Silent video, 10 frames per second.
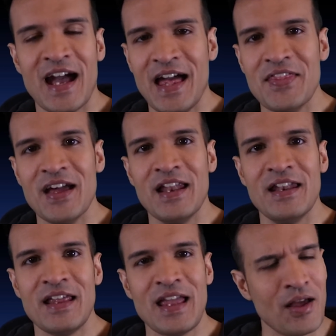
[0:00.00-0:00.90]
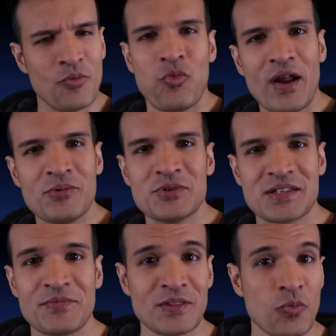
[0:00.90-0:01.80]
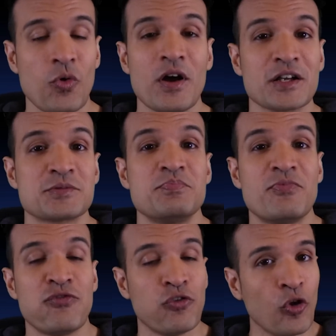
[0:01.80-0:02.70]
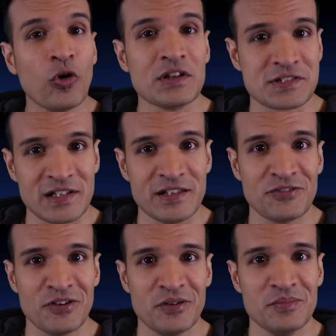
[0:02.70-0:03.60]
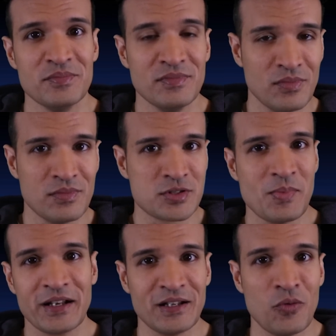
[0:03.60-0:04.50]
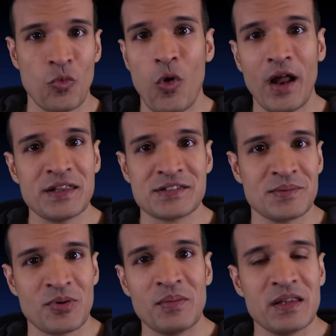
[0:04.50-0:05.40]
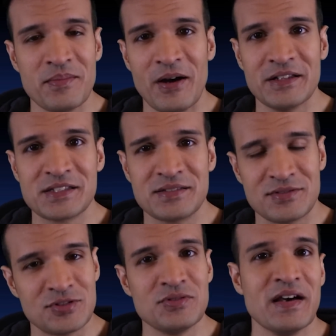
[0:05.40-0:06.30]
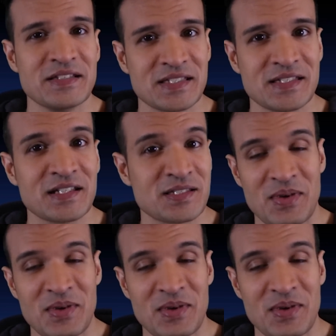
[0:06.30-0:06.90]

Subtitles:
And then when it was something that worked flawlessly from SmackDown 1 to probably about 2006,